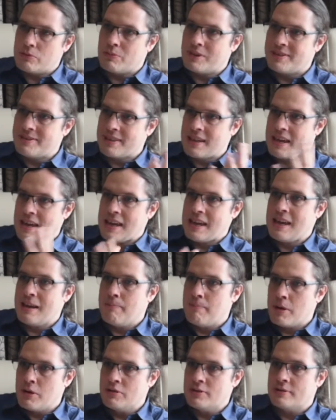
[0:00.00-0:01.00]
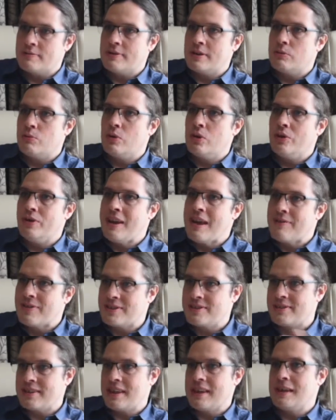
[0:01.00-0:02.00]
than we see, and most of it we'll
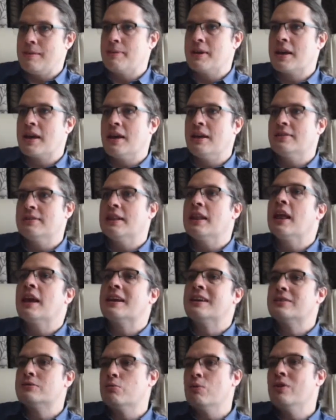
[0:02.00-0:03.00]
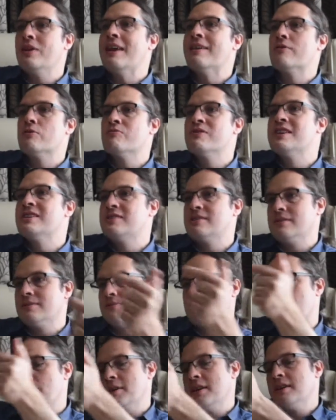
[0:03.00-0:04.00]
never see because light will never reach us
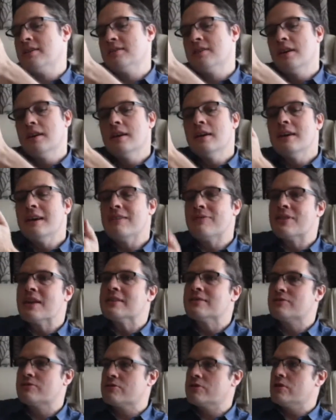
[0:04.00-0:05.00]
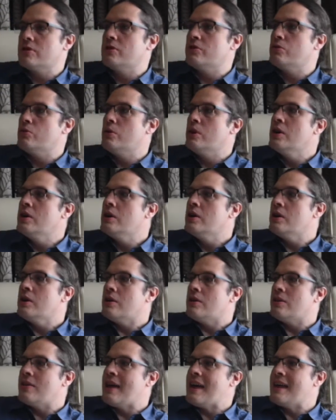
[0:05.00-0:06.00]
from it, if that's true,
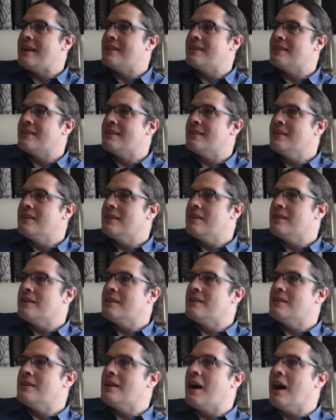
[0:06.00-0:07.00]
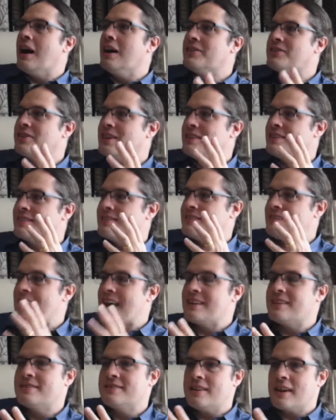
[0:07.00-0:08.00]
then asking the
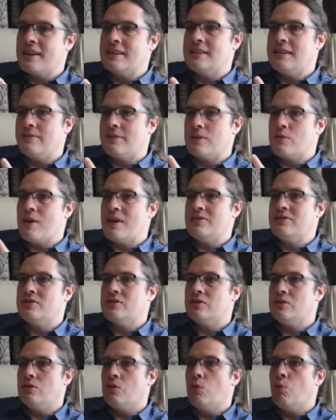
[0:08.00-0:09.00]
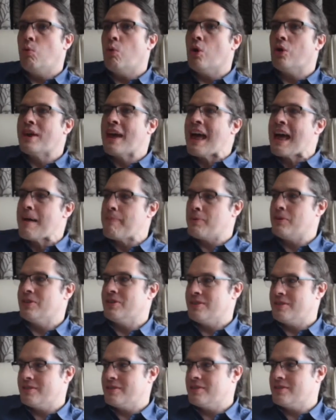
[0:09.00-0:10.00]
standard scientific question, what
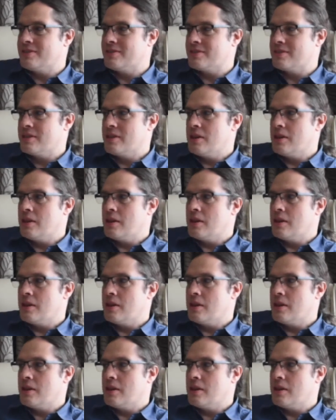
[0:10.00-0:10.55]
happens,